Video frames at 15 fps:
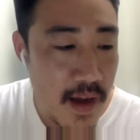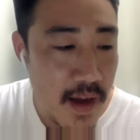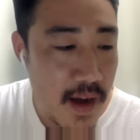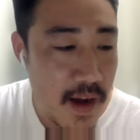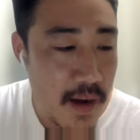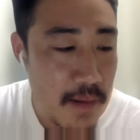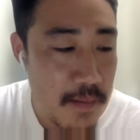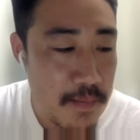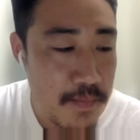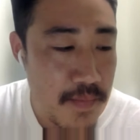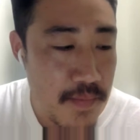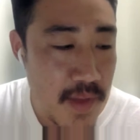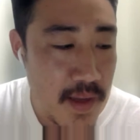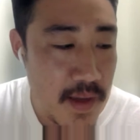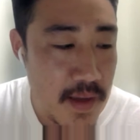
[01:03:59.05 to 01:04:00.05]
you
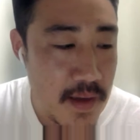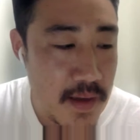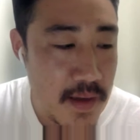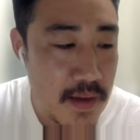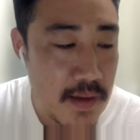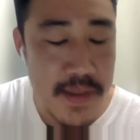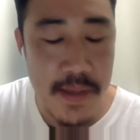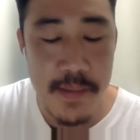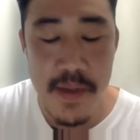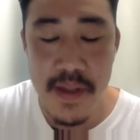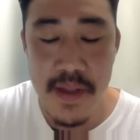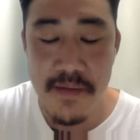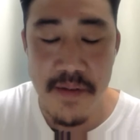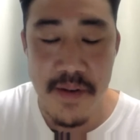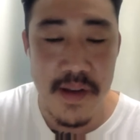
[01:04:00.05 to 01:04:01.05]
know,
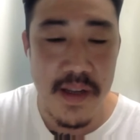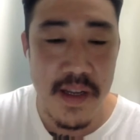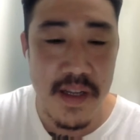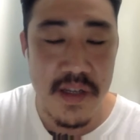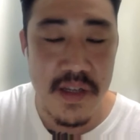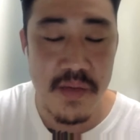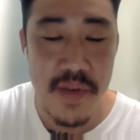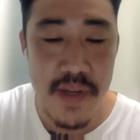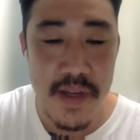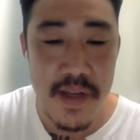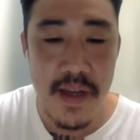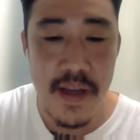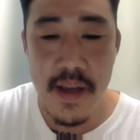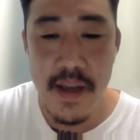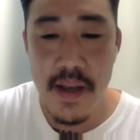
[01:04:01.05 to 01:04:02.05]
someone different each week,